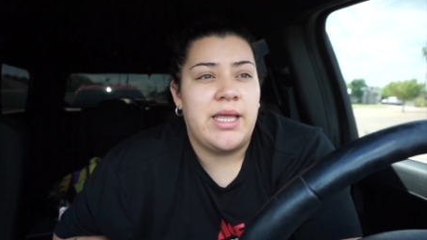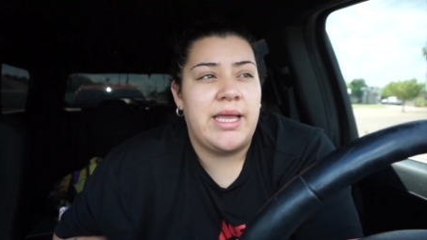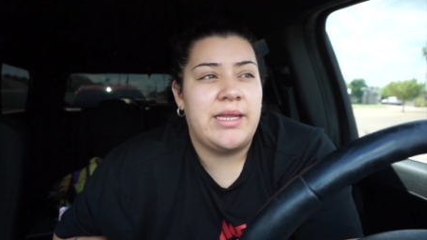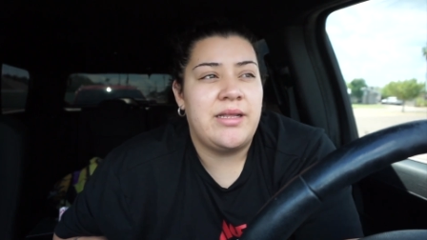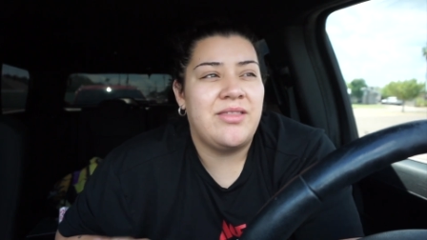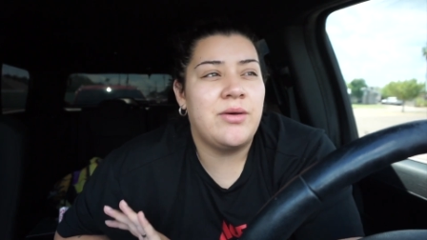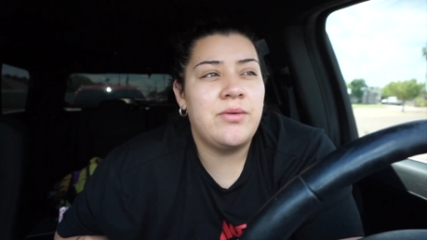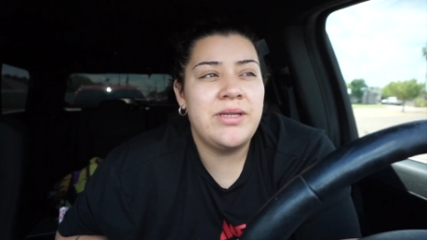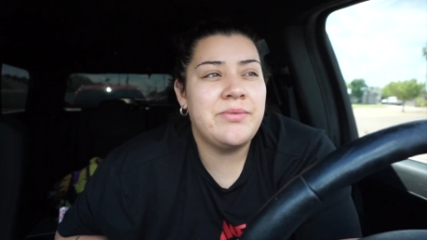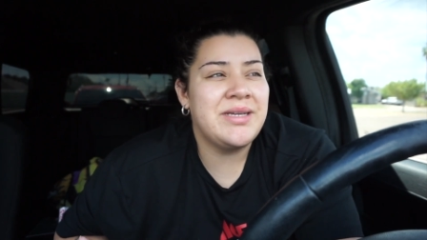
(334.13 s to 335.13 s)
And the
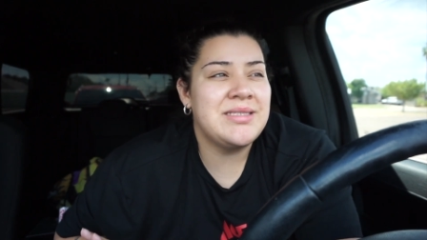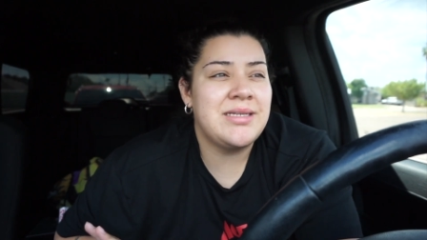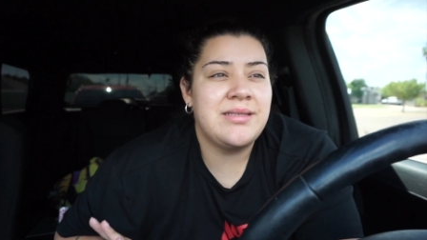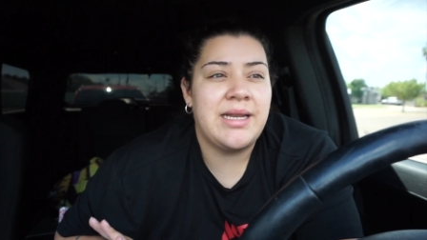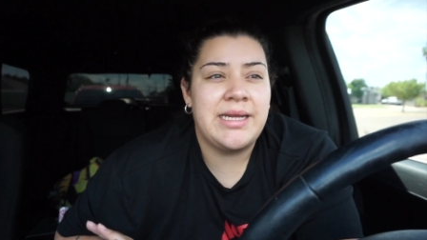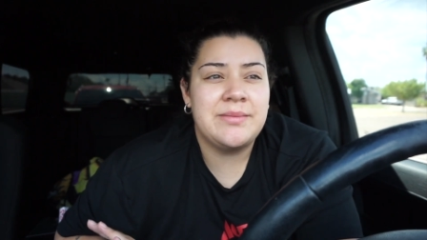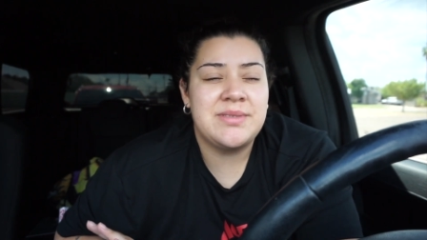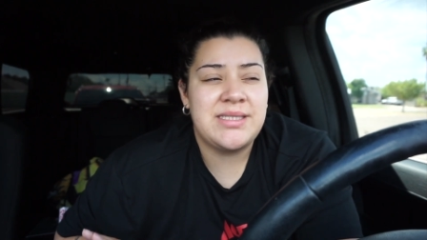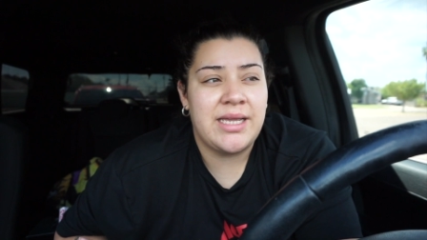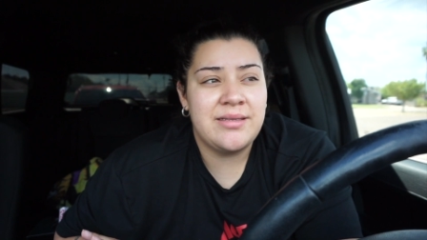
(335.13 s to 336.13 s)
only reason that I'm
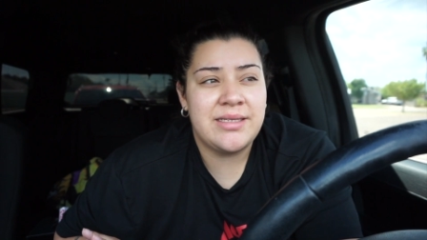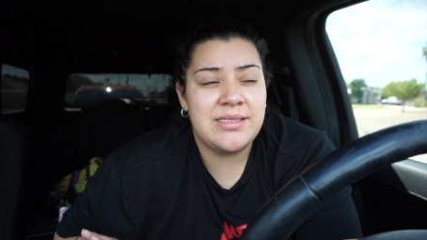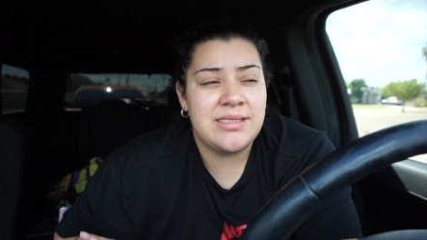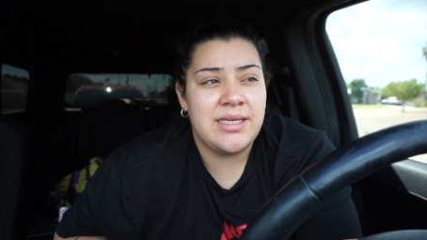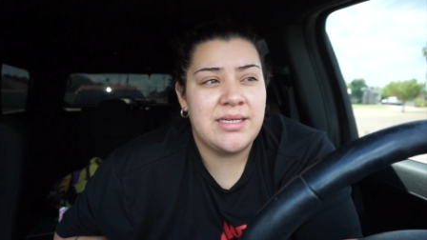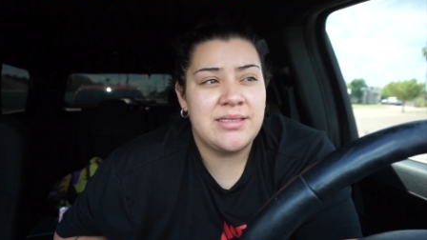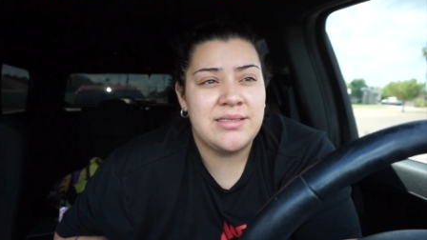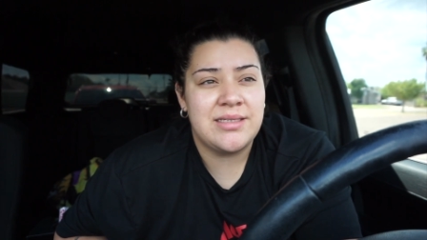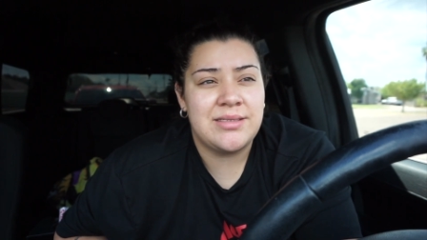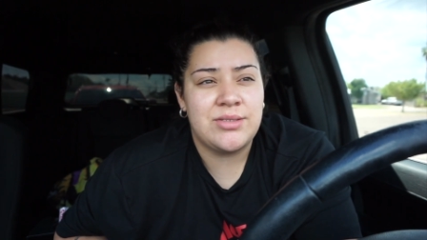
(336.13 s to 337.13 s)
saying these
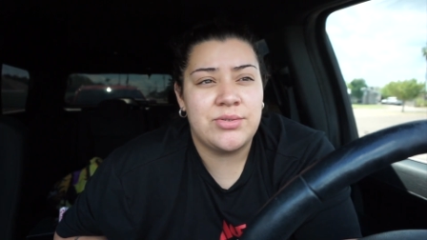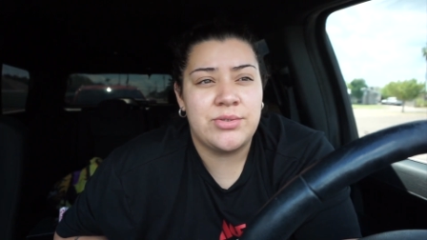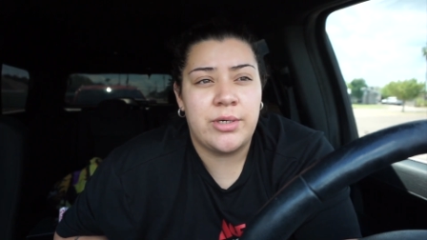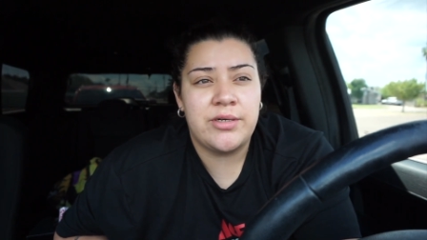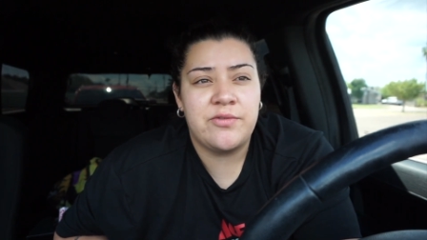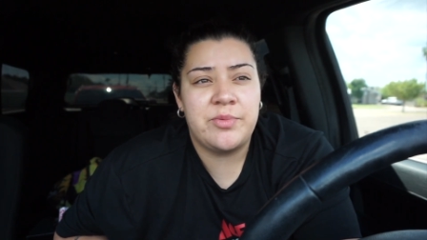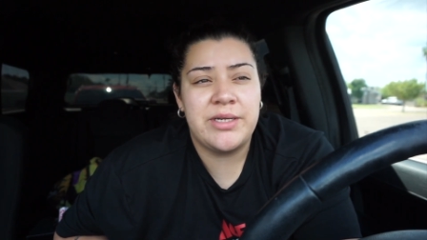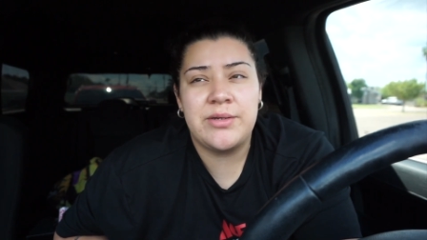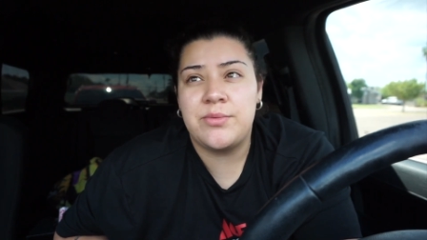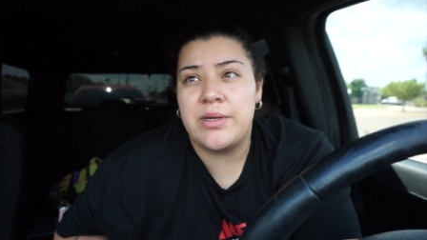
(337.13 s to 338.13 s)
things is to sort of
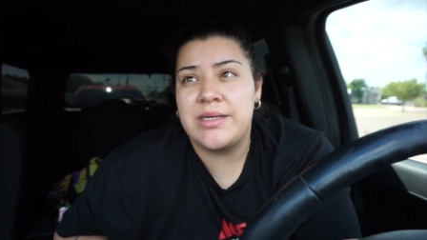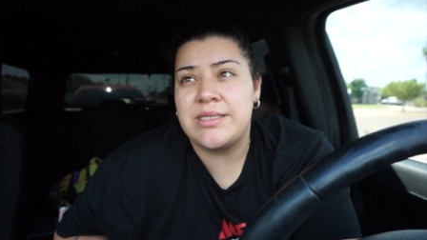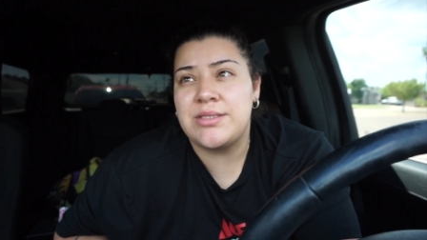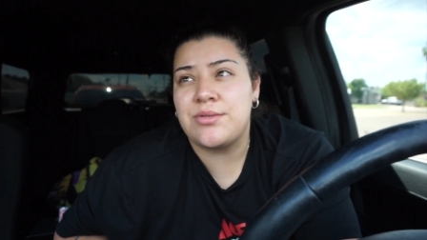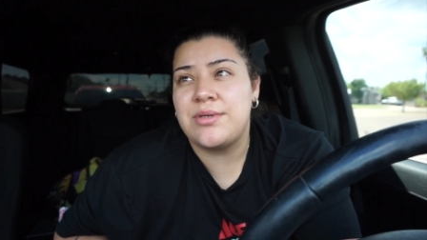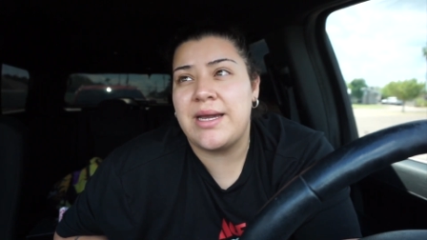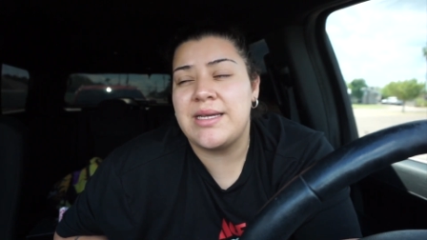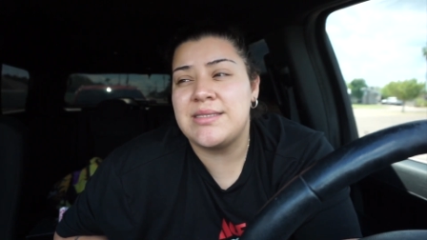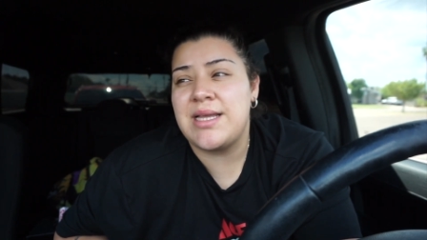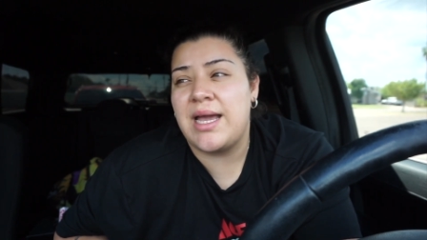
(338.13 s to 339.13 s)
bring awareness, you
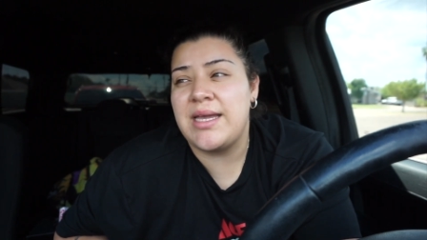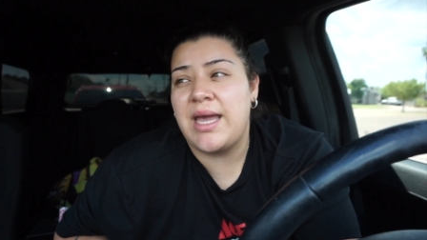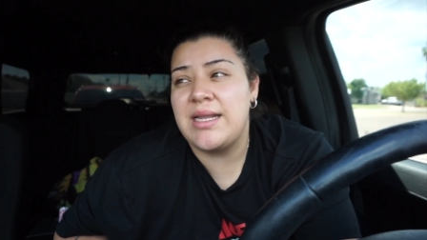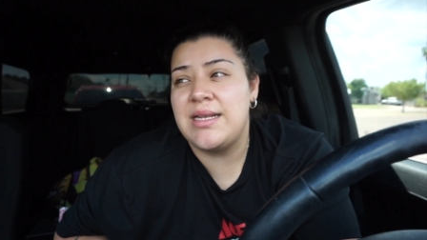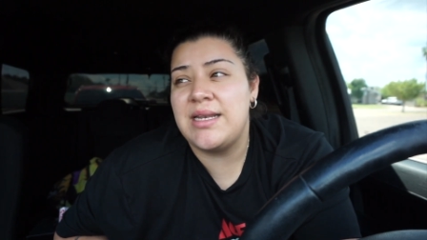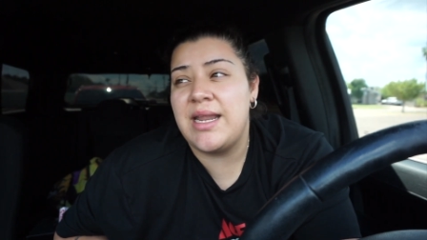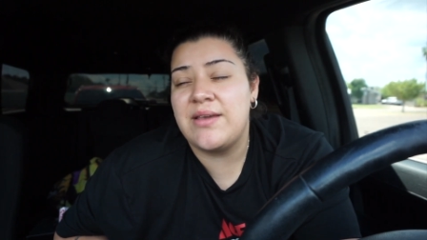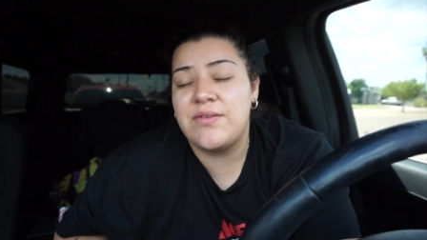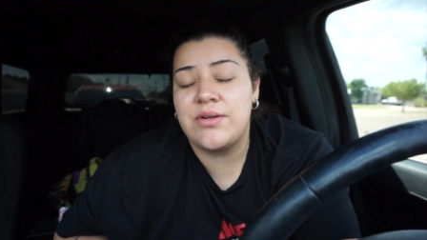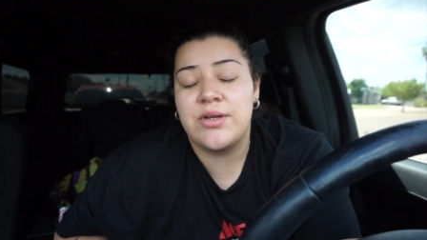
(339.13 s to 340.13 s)
guys. I had
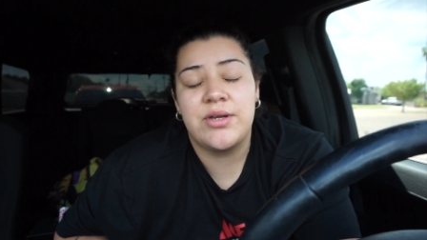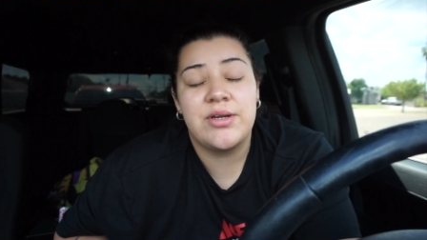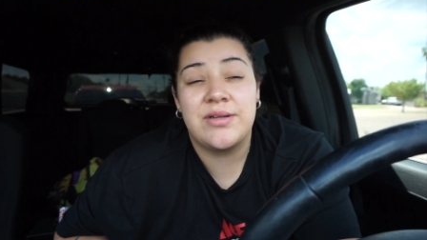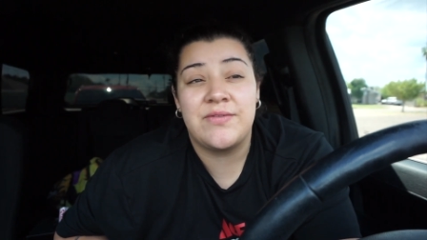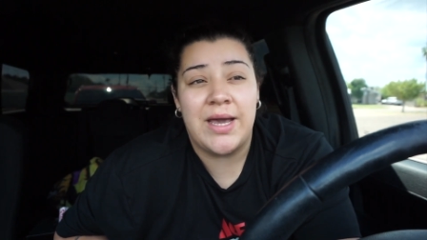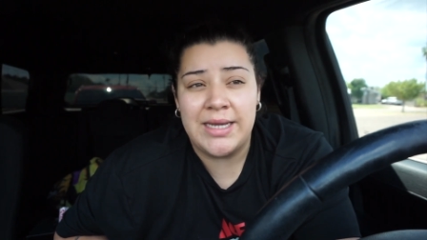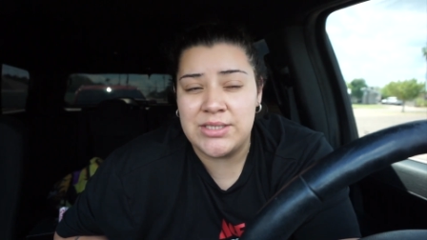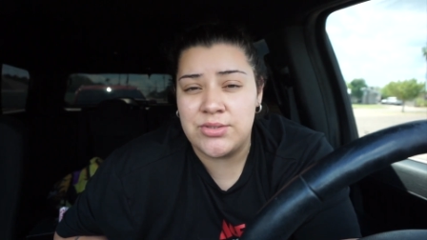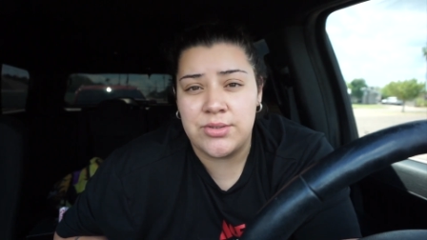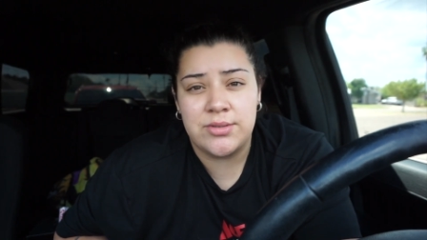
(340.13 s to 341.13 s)
never heard of eye
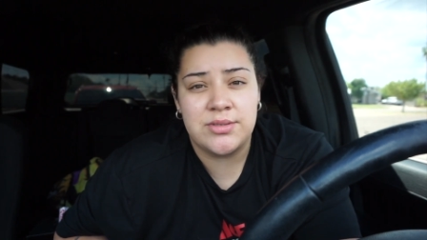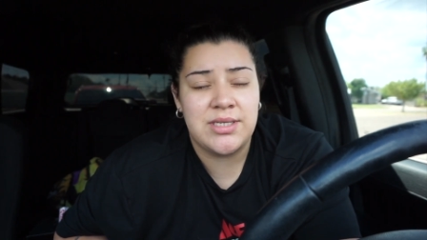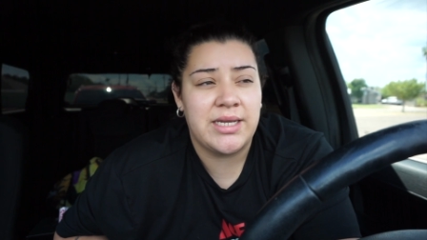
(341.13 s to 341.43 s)
strokes.